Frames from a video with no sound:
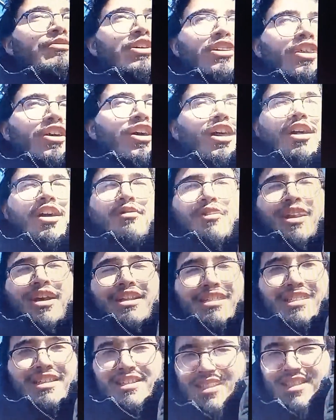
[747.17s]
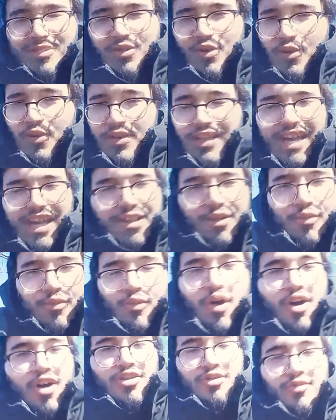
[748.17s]
We're all right. This is going down the
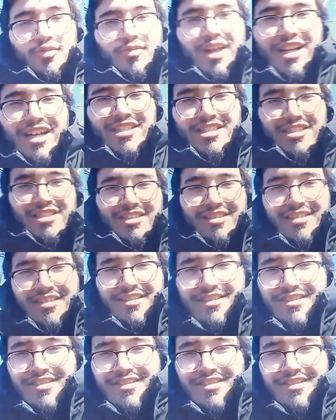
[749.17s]
wrong direction.